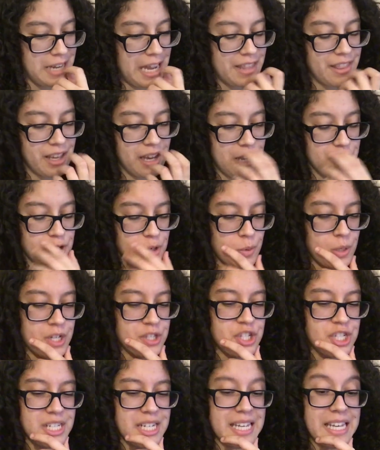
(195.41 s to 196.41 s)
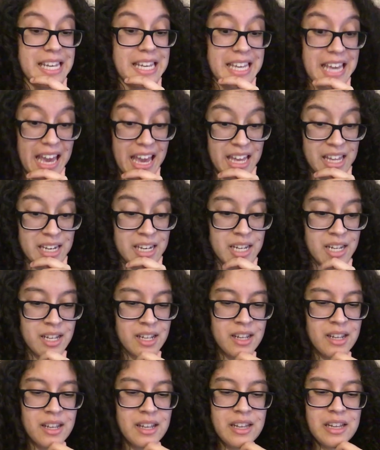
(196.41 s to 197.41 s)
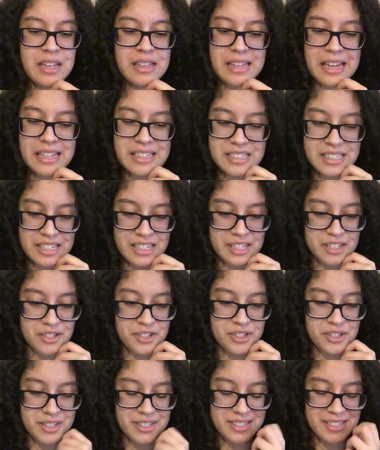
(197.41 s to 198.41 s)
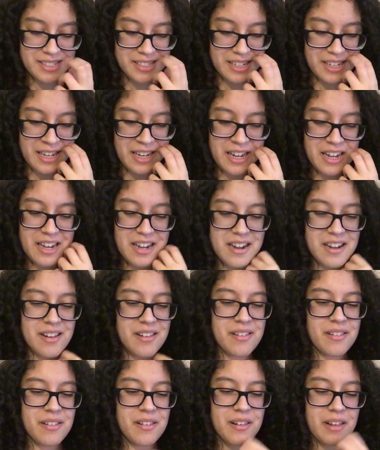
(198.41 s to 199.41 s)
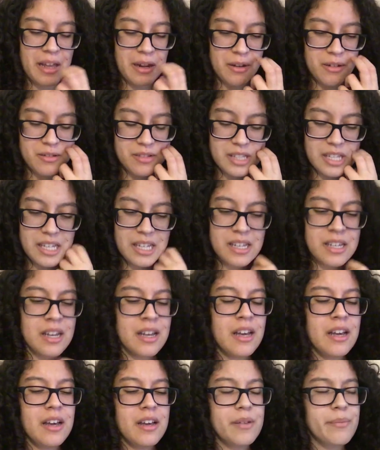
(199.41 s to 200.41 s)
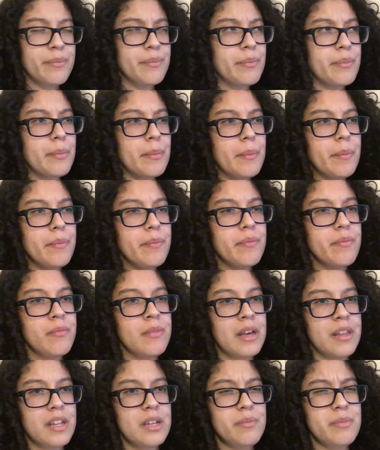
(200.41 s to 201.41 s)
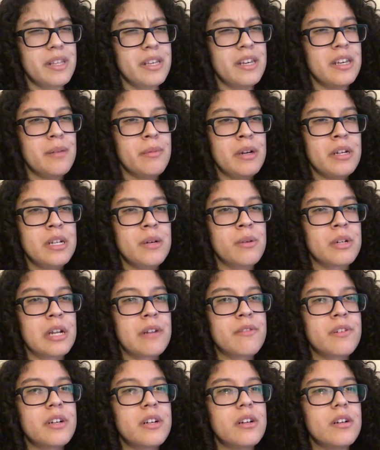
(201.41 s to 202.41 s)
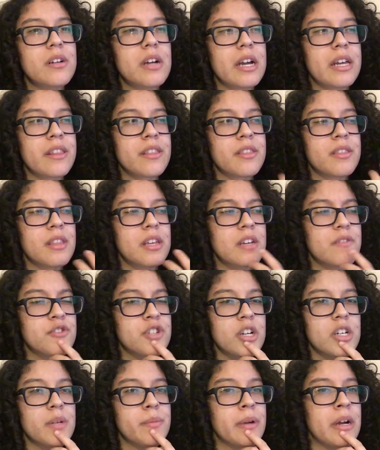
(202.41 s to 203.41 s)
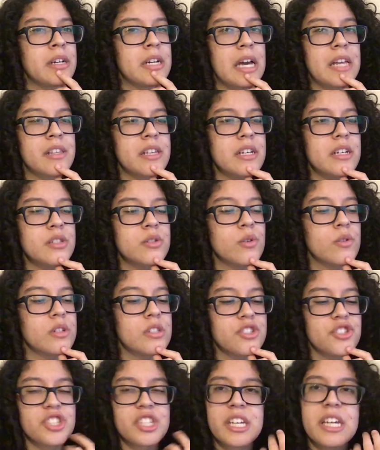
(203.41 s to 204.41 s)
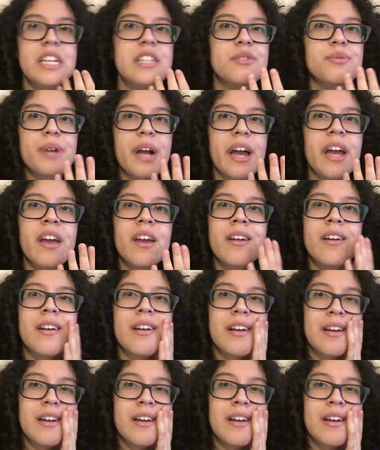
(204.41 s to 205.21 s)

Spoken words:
I think I should watch it again. That's interesting. Now that I'm thinking about it, whenever I think of Charlie Brown, I think it's only just kids, right?